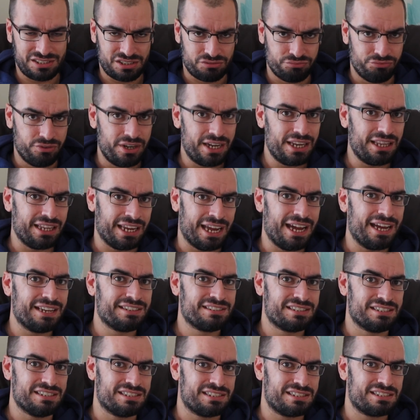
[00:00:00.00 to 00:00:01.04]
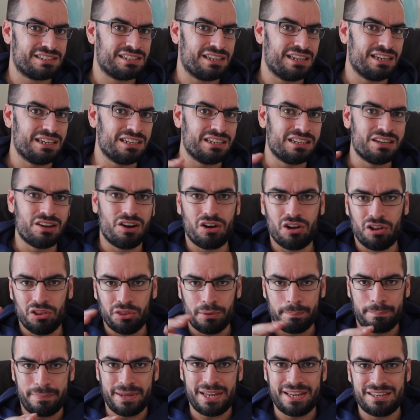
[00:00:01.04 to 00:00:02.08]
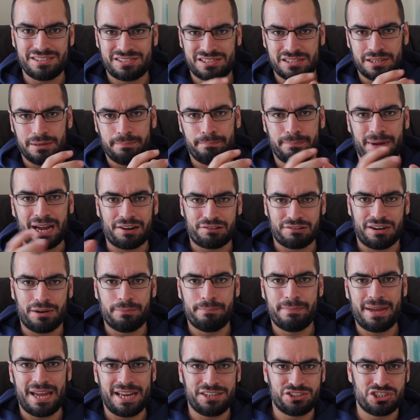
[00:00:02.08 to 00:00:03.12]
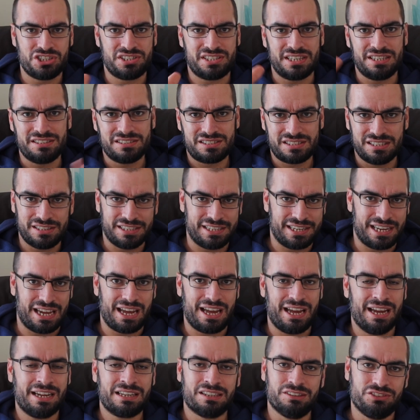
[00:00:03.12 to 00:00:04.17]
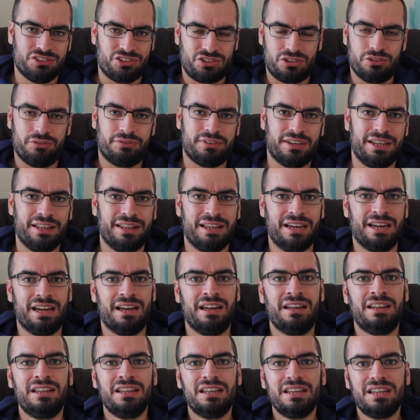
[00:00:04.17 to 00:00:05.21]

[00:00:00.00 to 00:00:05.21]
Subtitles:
really hard to see all the bits. The background merges into the dark and stuff like that,